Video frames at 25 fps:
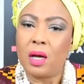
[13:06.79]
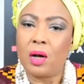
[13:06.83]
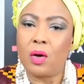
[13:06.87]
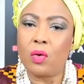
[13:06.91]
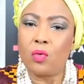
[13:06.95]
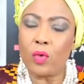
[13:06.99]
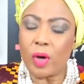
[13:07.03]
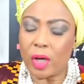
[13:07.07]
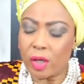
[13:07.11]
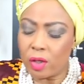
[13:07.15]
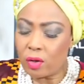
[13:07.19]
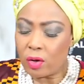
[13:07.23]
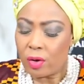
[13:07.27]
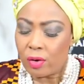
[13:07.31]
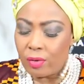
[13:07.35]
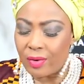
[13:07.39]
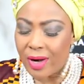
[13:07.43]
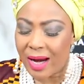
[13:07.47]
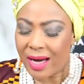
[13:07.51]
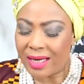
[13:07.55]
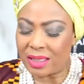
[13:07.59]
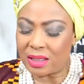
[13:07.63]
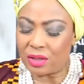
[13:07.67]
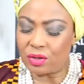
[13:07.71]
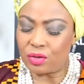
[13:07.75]
When you're
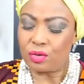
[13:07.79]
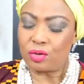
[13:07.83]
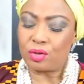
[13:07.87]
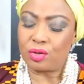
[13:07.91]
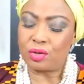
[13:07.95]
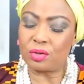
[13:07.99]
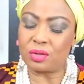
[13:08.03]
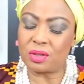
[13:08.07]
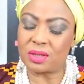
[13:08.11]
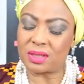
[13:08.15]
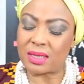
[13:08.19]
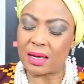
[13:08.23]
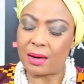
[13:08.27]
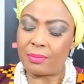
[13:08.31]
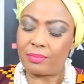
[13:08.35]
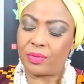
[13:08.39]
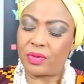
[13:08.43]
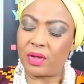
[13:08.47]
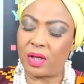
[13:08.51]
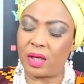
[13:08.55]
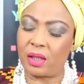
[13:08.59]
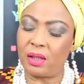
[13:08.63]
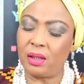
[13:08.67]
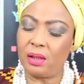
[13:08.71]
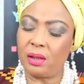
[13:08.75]
ready to do
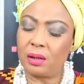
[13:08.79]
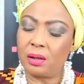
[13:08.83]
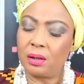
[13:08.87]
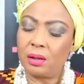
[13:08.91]
something,